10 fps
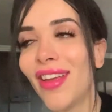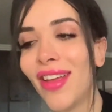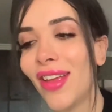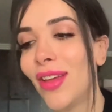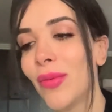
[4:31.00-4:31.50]

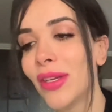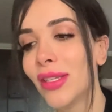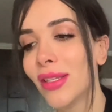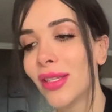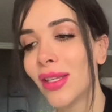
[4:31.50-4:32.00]
it
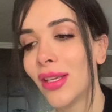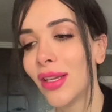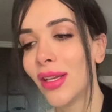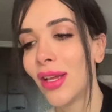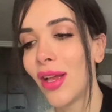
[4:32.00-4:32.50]
was
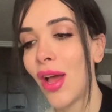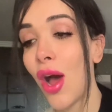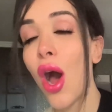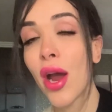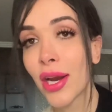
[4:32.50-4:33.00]

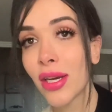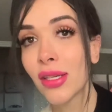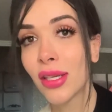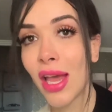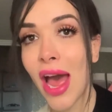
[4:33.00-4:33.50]
hard
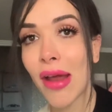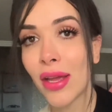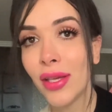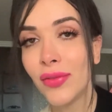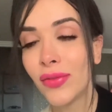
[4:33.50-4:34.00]
to get out
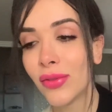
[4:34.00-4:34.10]
of.